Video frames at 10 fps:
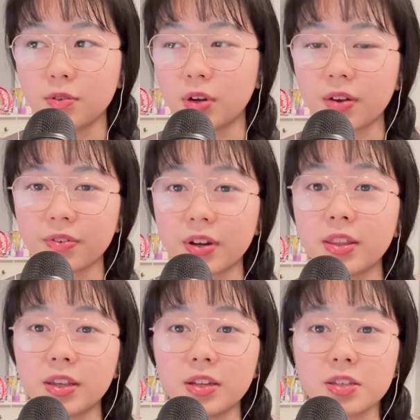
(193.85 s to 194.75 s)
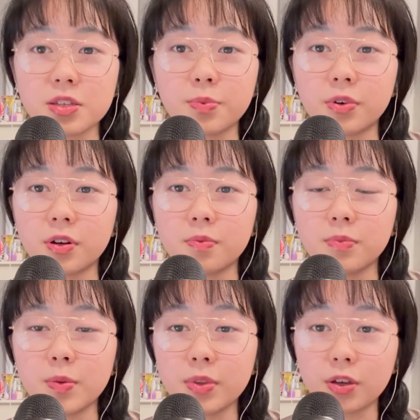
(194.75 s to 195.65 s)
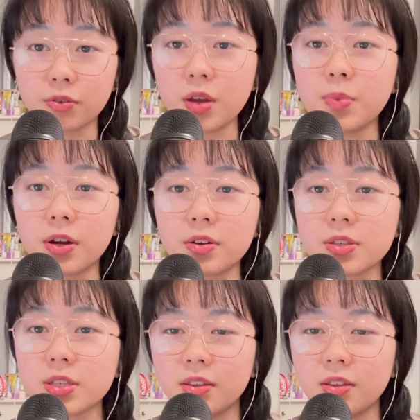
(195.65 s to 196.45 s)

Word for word: whatever, and they need to support maybe their grandparents.